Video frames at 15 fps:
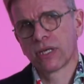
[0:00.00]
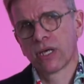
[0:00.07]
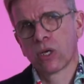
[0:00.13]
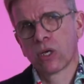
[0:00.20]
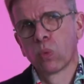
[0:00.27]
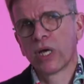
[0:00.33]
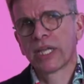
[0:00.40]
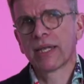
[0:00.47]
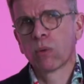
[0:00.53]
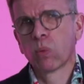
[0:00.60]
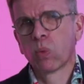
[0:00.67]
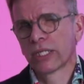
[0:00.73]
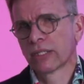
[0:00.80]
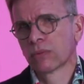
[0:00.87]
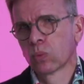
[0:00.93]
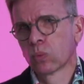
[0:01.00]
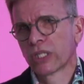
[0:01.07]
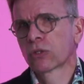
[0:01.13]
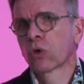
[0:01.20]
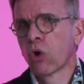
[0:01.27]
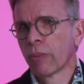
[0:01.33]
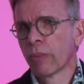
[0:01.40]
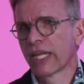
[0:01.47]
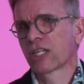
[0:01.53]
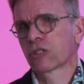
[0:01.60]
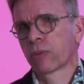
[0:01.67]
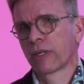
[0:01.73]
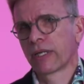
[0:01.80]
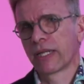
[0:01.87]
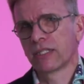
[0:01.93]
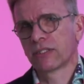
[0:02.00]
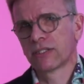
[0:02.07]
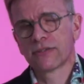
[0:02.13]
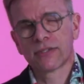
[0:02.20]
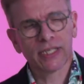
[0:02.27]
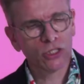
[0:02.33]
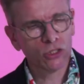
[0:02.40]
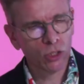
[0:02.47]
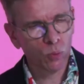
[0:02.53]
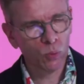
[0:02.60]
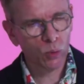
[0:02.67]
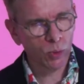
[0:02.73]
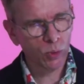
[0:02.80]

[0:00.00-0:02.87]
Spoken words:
One common explanation is actually what we